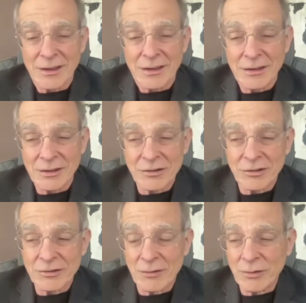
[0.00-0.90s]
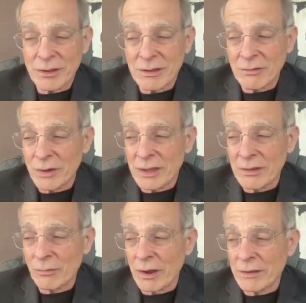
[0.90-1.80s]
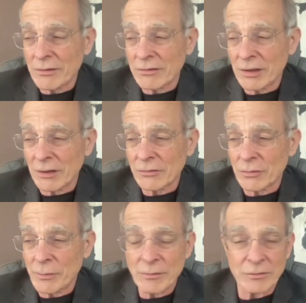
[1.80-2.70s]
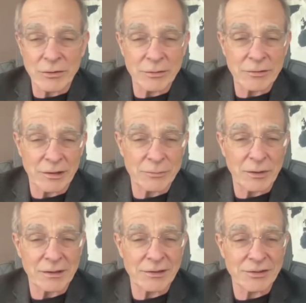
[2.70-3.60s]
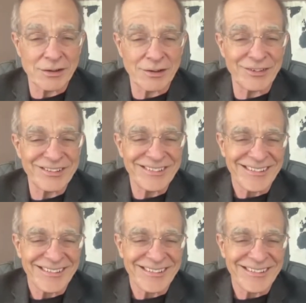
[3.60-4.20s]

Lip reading: It turns out we raise ourselves to people's lowest expectation of us.